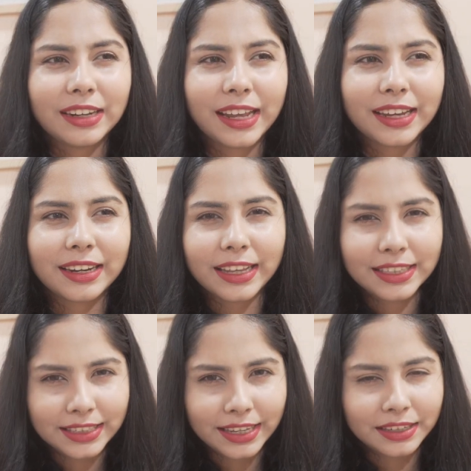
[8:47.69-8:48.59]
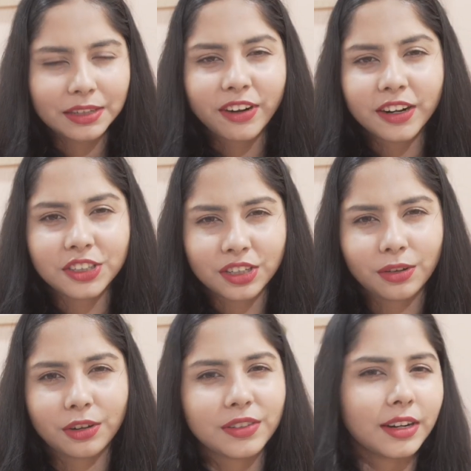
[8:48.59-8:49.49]
like less scented version
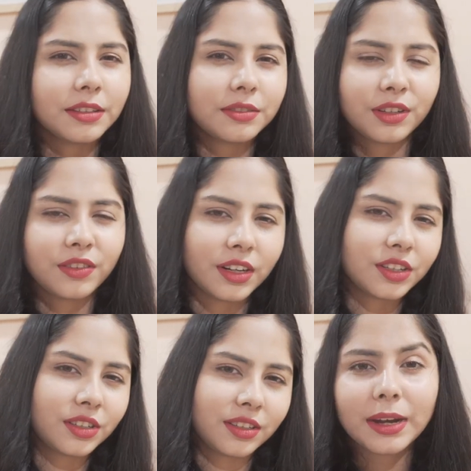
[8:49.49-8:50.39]
or fragrance free version.